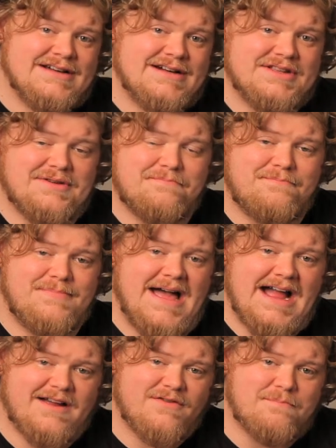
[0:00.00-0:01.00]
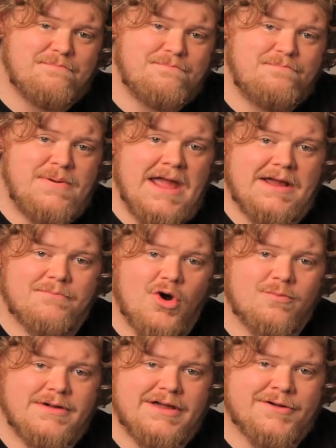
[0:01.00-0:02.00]
on the back of a pink
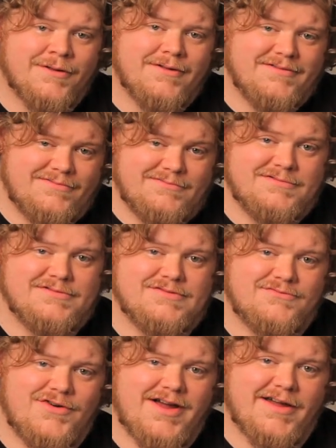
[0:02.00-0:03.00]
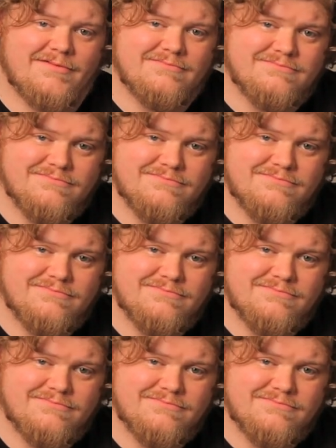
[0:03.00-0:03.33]
mobile. That's right.